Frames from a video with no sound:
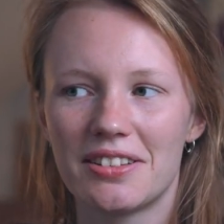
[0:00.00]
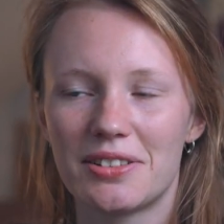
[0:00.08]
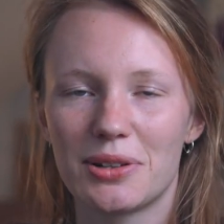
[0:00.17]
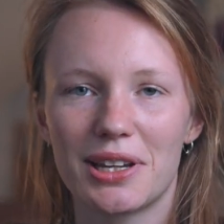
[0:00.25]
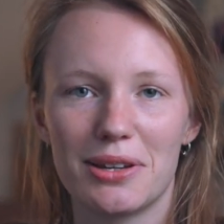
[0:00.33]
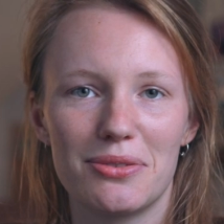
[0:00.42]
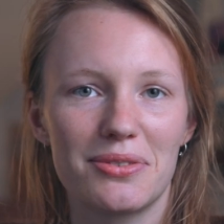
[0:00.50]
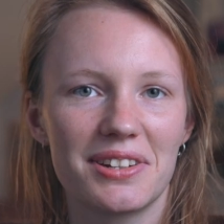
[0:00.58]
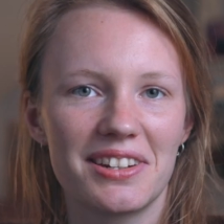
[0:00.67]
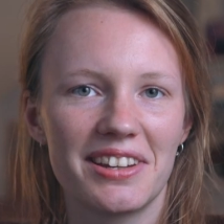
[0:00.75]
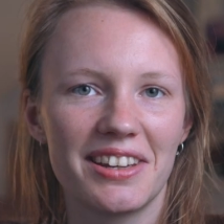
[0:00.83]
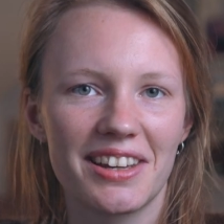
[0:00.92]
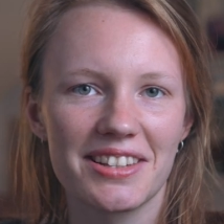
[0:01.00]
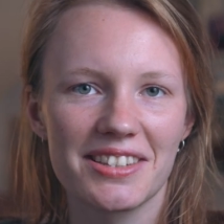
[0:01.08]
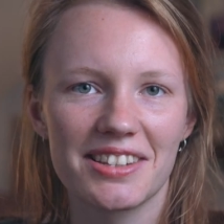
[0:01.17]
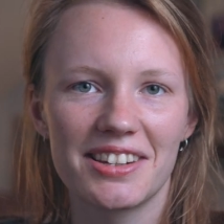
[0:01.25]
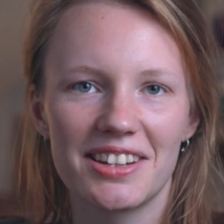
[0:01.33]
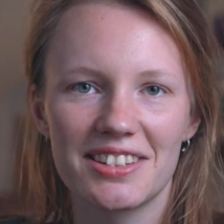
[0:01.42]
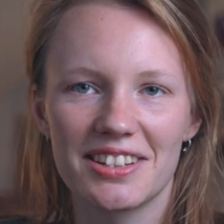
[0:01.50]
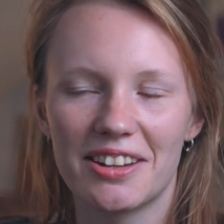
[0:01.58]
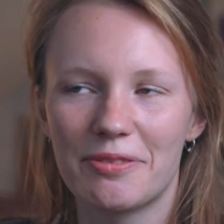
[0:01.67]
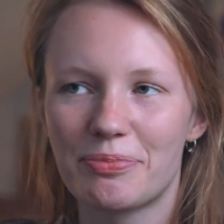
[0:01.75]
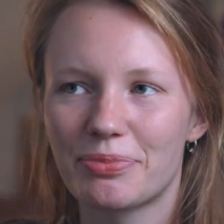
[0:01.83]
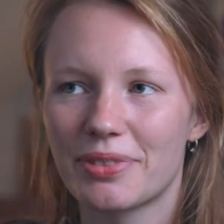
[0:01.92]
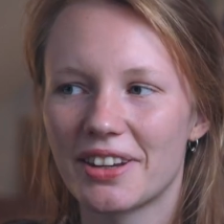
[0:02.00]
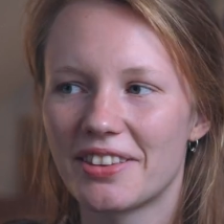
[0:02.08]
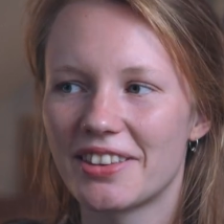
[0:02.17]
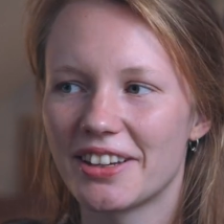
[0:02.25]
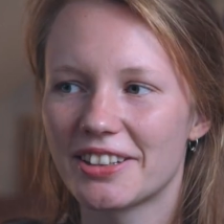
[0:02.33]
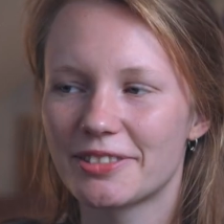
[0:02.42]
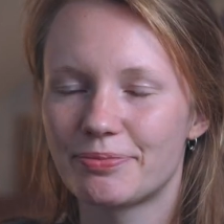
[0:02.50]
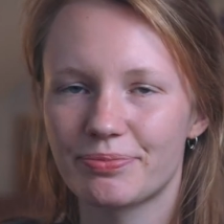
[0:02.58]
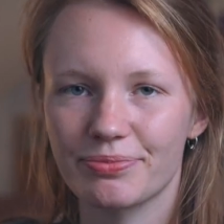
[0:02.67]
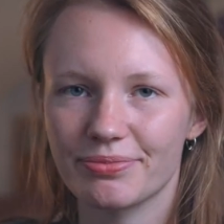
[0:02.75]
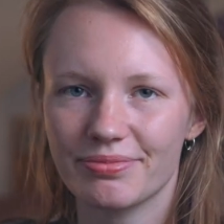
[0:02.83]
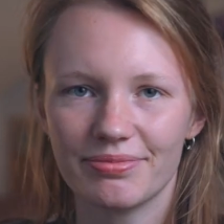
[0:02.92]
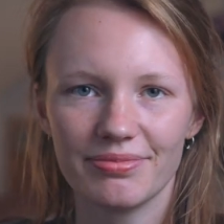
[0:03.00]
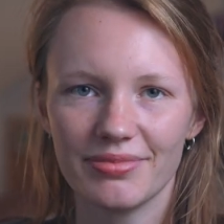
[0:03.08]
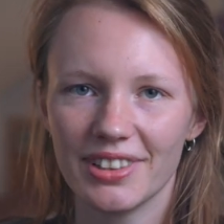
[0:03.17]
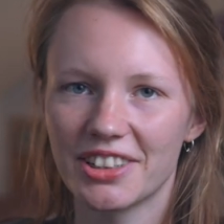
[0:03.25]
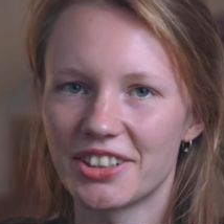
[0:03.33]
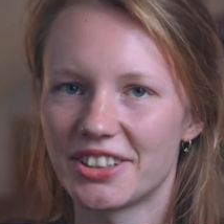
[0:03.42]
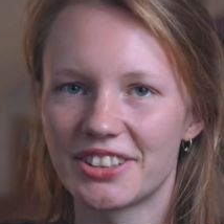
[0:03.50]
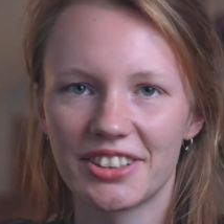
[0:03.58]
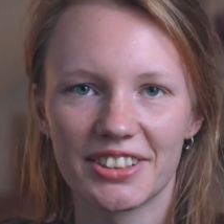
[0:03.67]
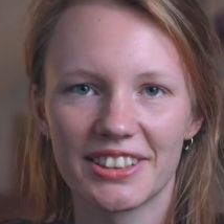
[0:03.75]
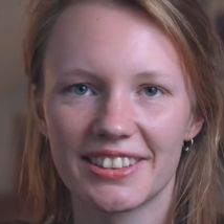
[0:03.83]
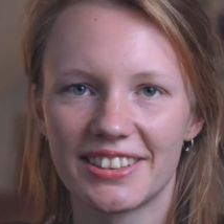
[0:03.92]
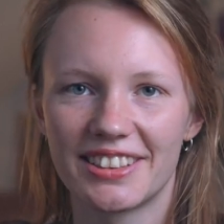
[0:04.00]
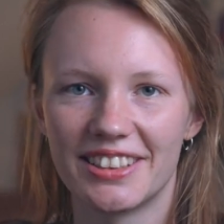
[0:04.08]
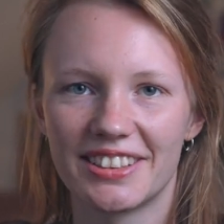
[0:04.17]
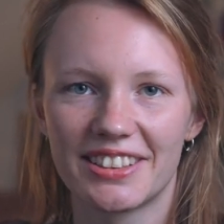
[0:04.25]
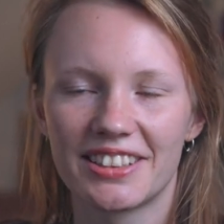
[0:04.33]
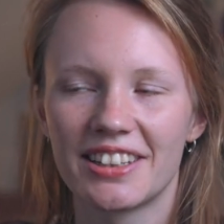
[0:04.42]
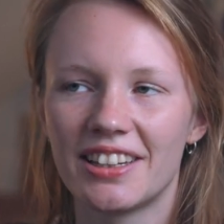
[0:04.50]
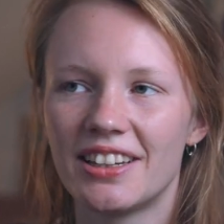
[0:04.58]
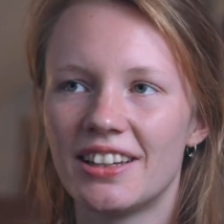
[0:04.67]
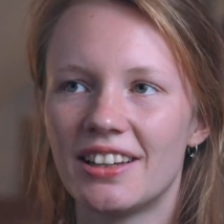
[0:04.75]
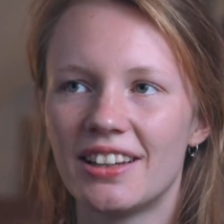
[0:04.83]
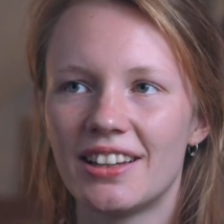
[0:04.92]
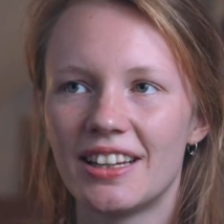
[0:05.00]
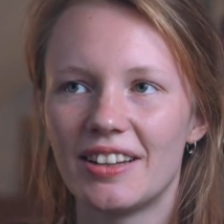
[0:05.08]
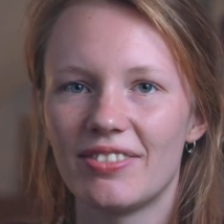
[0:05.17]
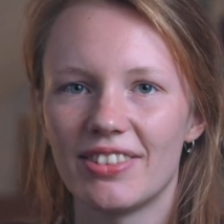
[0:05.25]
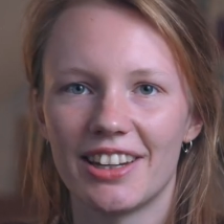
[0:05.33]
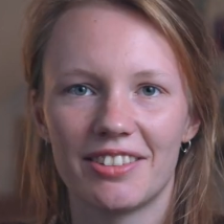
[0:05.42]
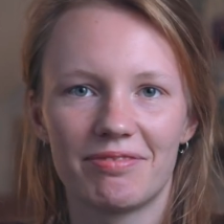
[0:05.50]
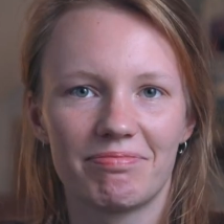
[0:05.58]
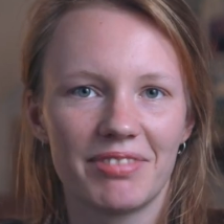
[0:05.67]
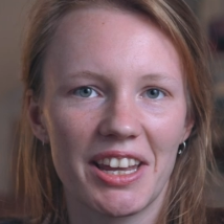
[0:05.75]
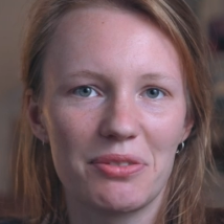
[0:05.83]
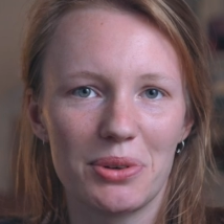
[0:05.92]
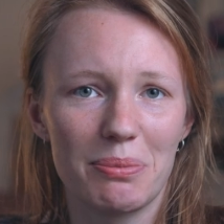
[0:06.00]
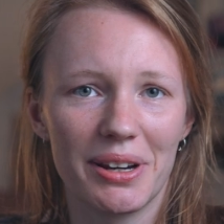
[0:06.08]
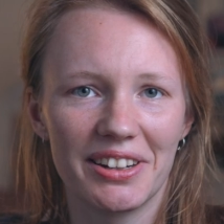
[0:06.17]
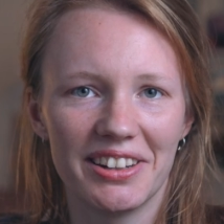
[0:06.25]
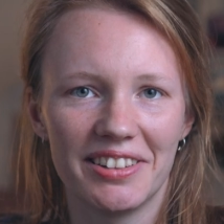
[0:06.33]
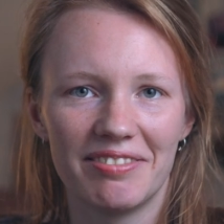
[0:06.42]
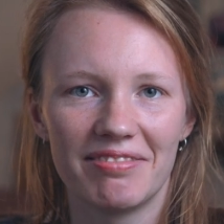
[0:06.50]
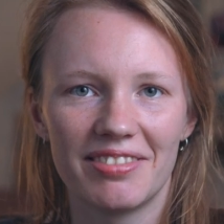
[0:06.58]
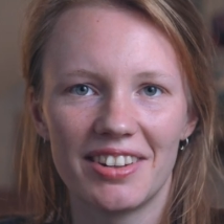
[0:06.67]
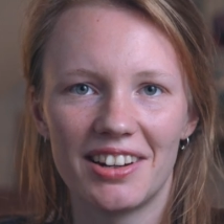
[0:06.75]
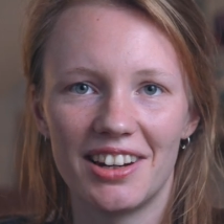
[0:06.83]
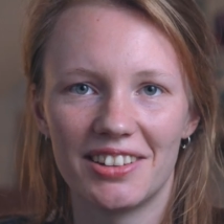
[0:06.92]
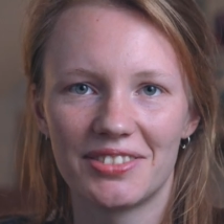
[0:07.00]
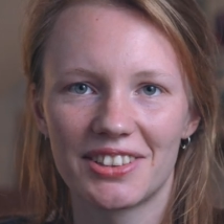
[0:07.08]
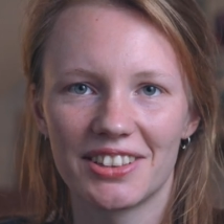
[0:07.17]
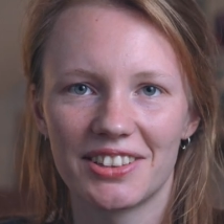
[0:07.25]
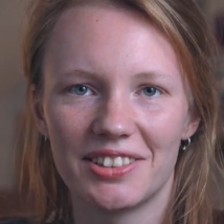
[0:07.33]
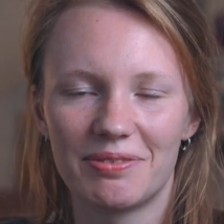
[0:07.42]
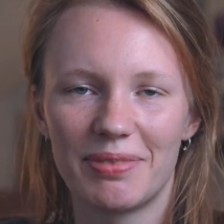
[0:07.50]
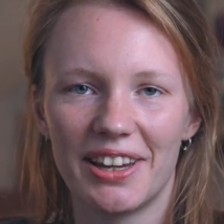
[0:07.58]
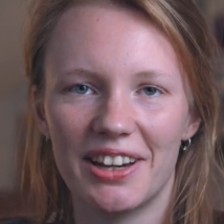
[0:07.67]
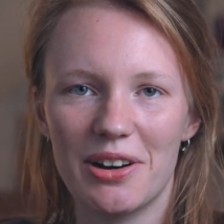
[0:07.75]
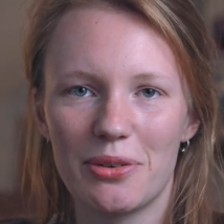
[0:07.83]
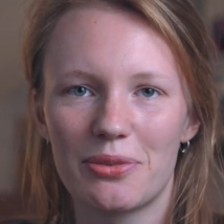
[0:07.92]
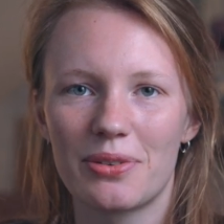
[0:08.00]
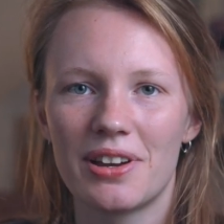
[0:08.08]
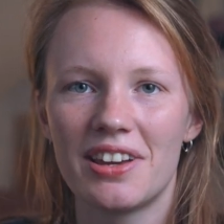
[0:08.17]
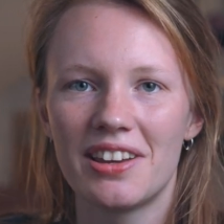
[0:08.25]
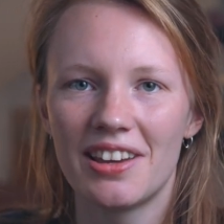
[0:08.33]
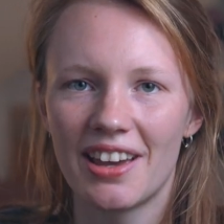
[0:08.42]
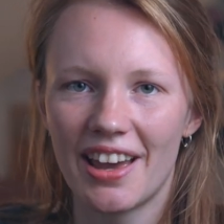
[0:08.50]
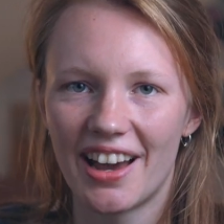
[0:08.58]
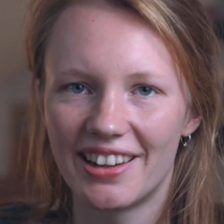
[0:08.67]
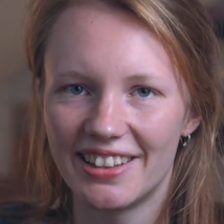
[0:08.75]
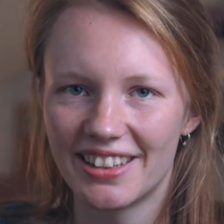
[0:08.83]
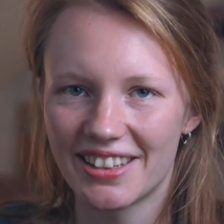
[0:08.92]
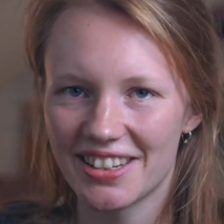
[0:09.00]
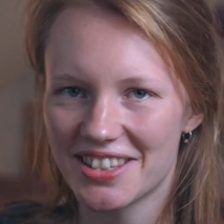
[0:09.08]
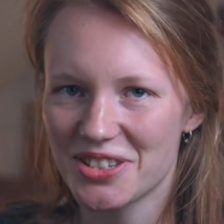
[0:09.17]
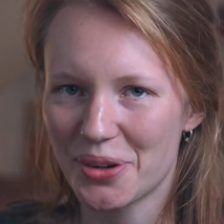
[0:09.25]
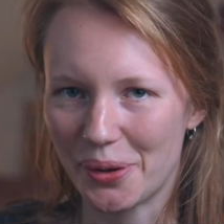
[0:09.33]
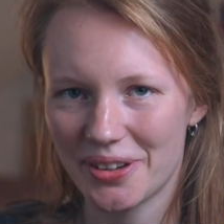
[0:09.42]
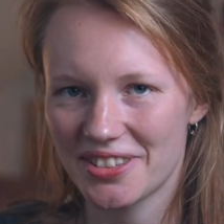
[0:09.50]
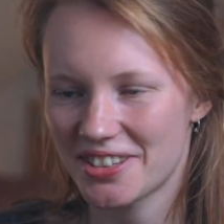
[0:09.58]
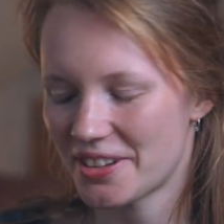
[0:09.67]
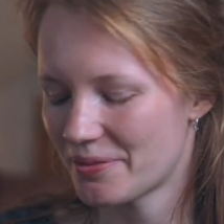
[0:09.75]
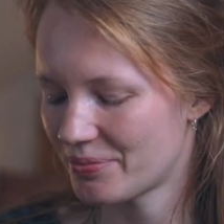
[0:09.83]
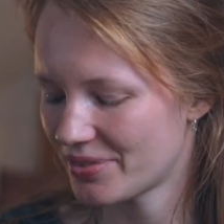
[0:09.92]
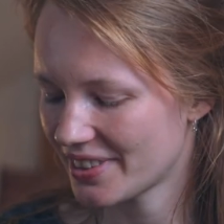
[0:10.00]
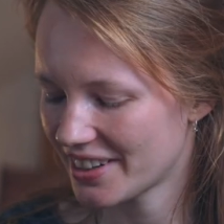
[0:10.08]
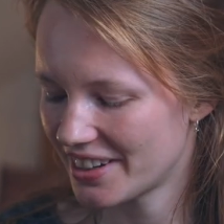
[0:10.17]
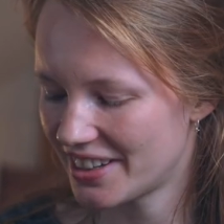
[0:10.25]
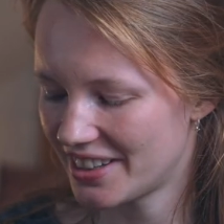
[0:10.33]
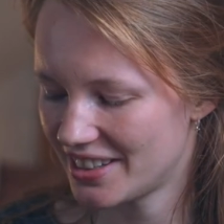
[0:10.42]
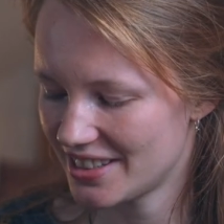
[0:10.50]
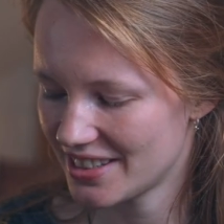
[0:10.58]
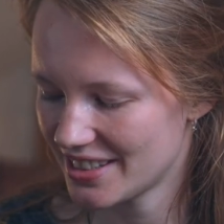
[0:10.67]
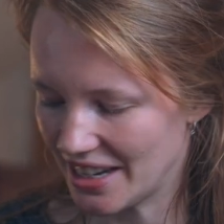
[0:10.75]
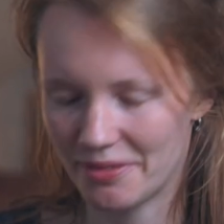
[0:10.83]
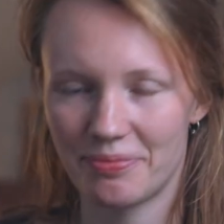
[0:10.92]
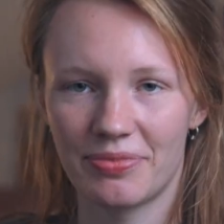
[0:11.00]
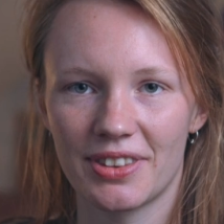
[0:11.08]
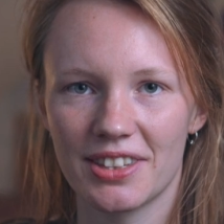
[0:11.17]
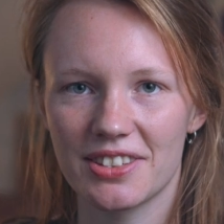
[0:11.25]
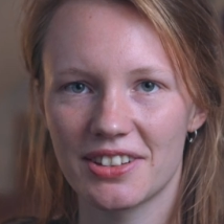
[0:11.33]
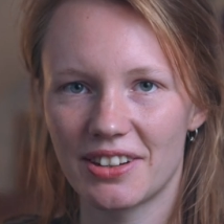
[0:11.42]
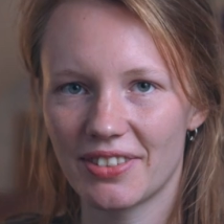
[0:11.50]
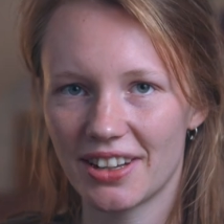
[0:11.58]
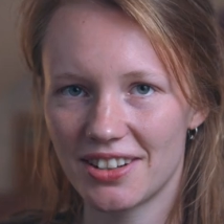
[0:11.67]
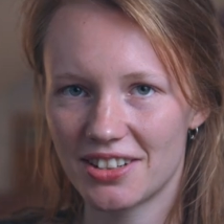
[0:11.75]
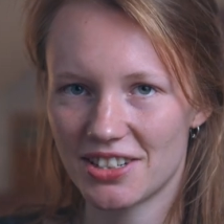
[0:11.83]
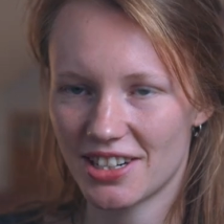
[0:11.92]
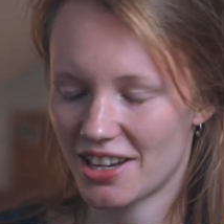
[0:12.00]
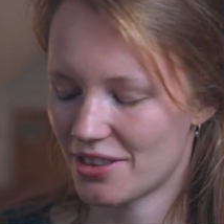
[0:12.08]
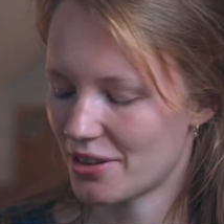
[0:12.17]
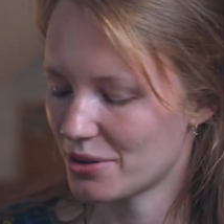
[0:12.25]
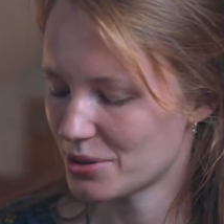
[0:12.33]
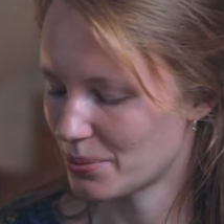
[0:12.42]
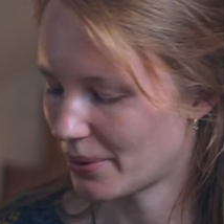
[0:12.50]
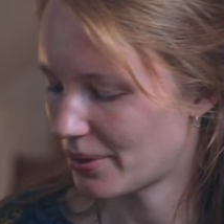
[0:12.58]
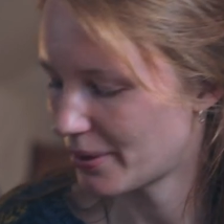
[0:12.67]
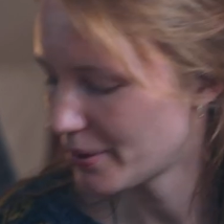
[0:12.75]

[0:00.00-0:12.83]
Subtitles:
to gift as a knitter, I think. Because socks just, yeah, everybody loves a good pair of hand-knitted socks. And yeah, so I'm gonna share those with